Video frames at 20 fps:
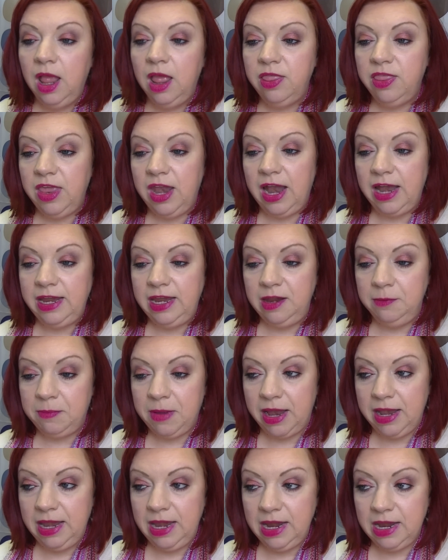that I keep
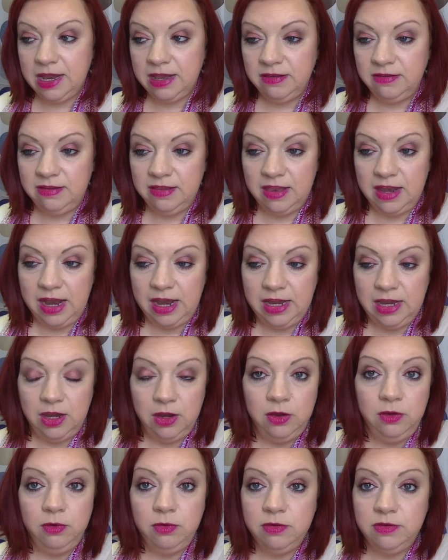on hand that I
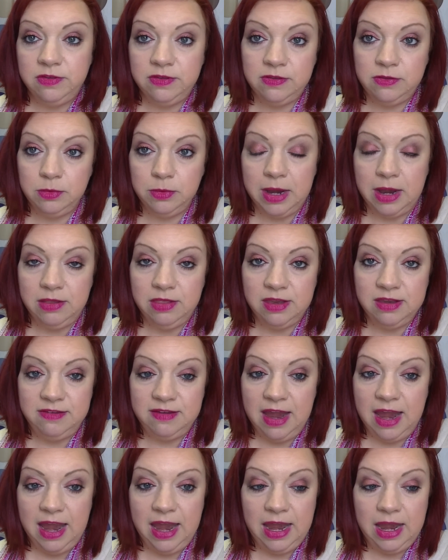use throughout the
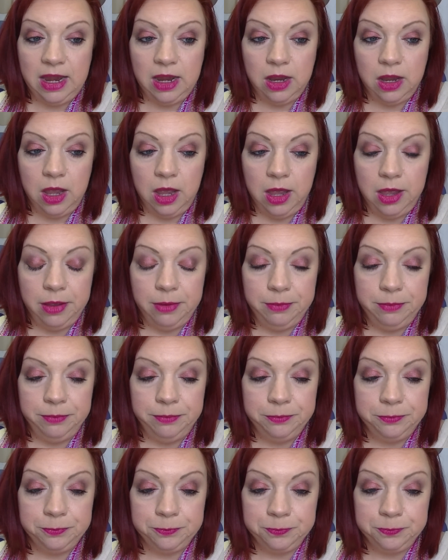day. Um,